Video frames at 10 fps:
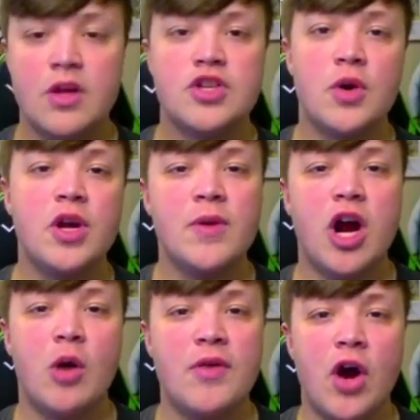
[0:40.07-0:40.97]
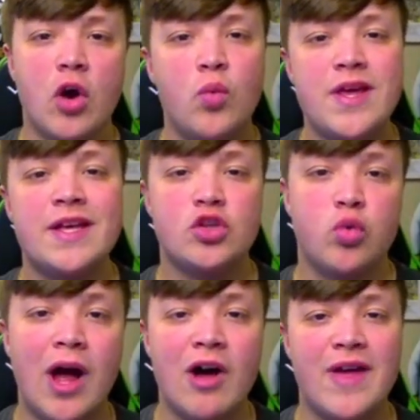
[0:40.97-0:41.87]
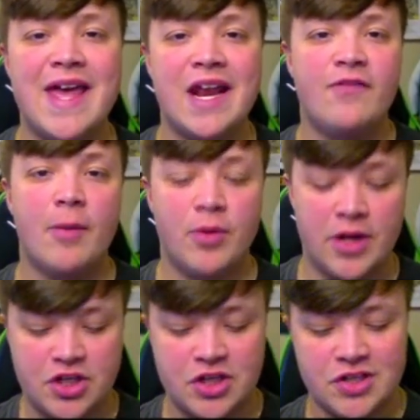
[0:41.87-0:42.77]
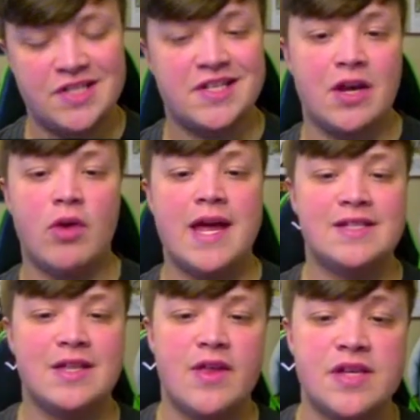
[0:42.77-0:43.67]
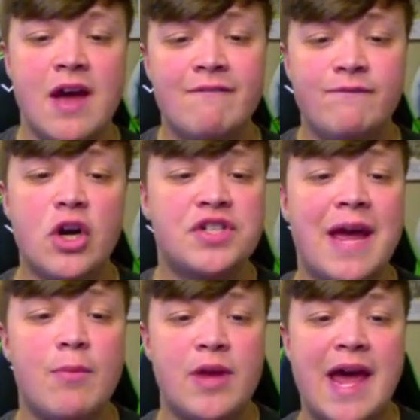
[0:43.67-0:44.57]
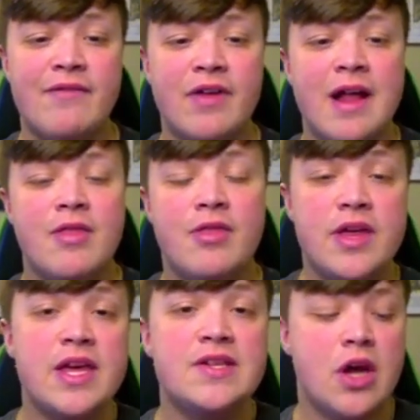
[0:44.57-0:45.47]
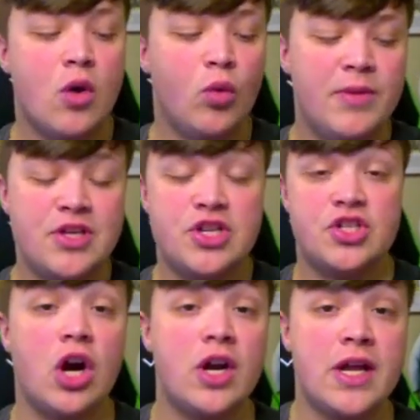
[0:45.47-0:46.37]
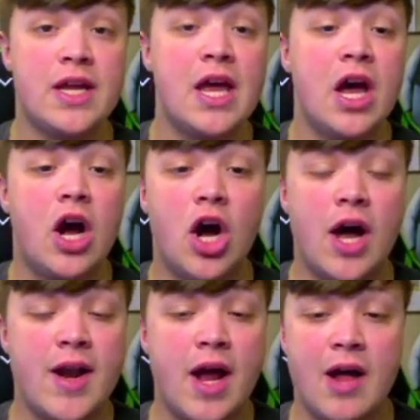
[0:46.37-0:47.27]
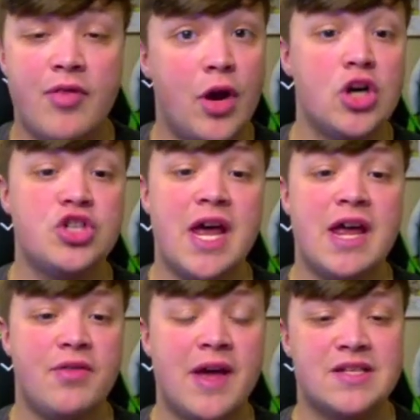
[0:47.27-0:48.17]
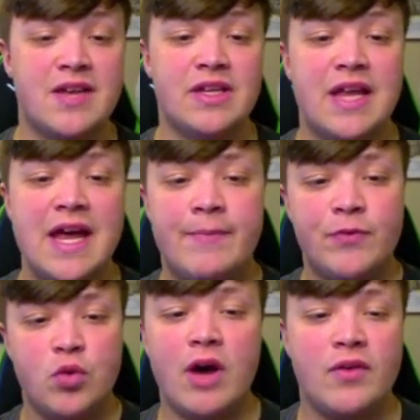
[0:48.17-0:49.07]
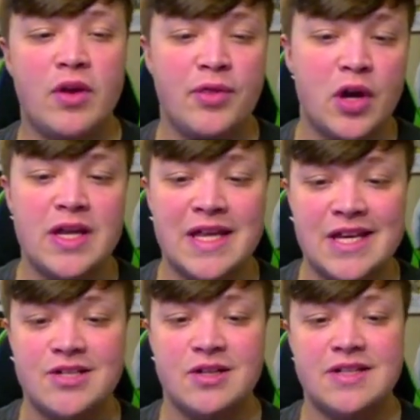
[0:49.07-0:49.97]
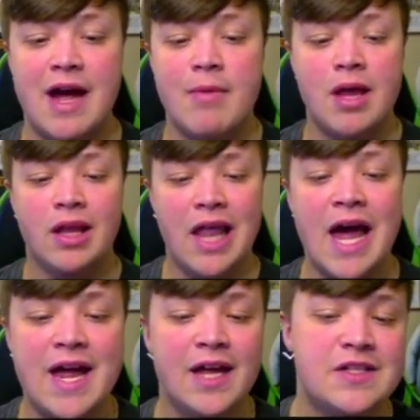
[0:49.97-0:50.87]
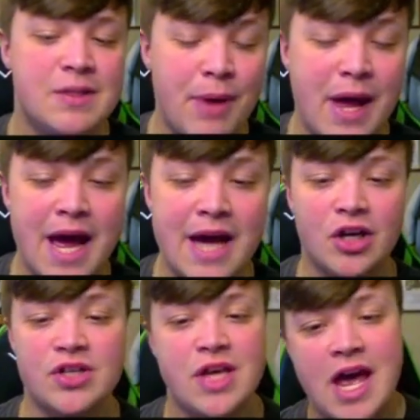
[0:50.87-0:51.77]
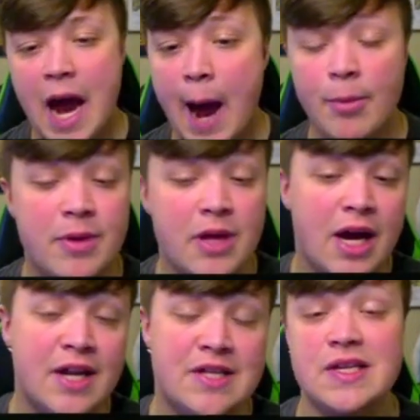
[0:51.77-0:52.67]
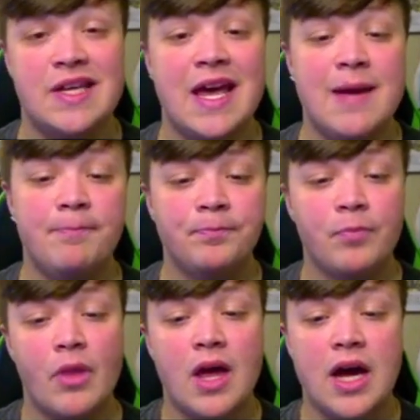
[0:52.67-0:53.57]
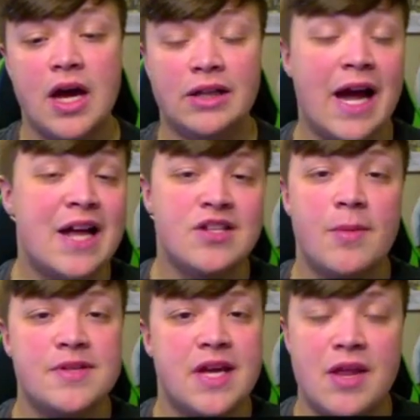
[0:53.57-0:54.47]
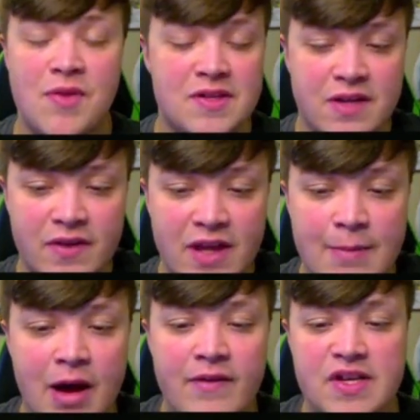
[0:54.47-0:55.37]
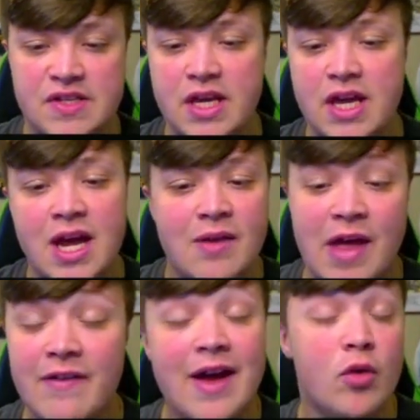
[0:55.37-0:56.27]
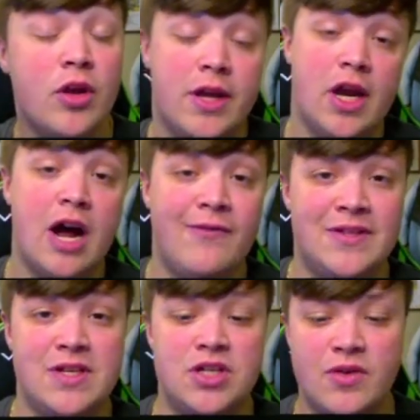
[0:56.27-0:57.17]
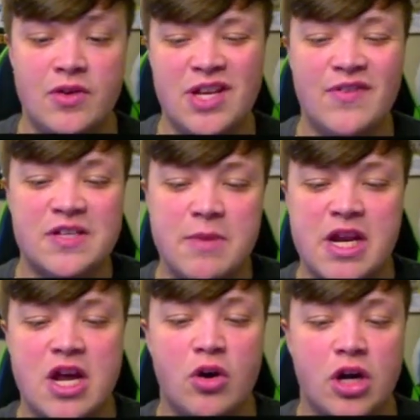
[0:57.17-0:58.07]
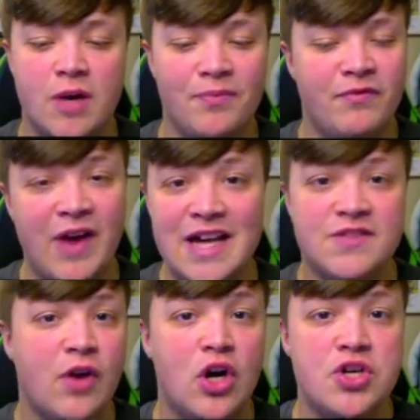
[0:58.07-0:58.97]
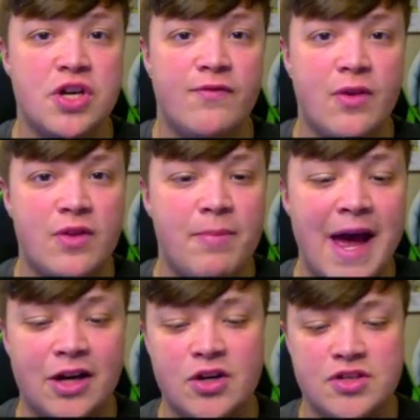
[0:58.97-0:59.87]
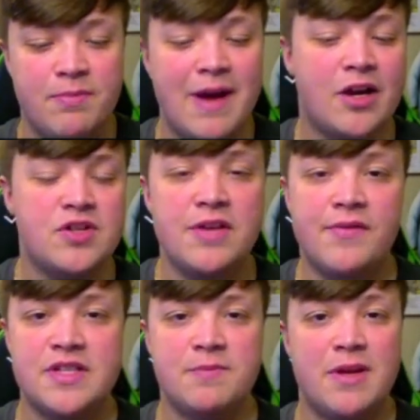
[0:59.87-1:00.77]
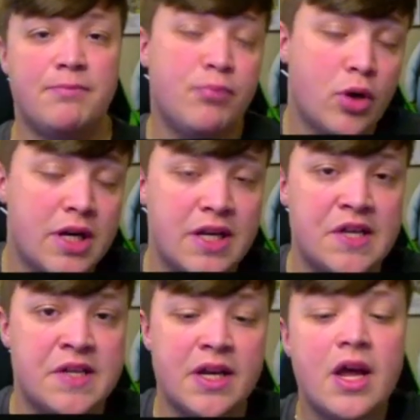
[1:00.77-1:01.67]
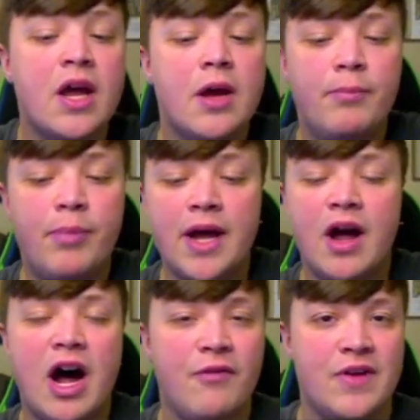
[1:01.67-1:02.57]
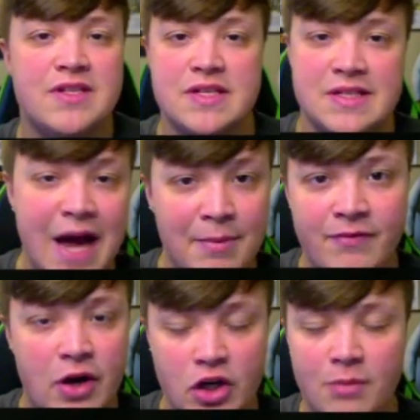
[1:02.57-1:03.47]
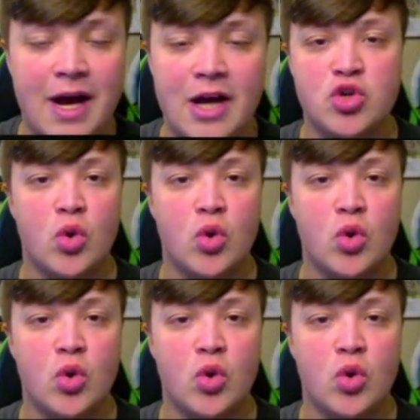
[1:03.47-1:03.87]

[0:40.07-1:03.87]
here we are with our Week 12 NFL predictions. Let's get right into this. First game we have, these will be starting on Thursday, Thanksgiving Day, 12:30 Eastern Time. Lions, Packers. I'm going to be honest, this game, Lions always get a Thanksgiving game, obviously. They've had a really good offense this year. Their defense mediocre. Vice versa for the Packers. The Packers' defense has been pretty decent, but offense has not been very good behind Jordan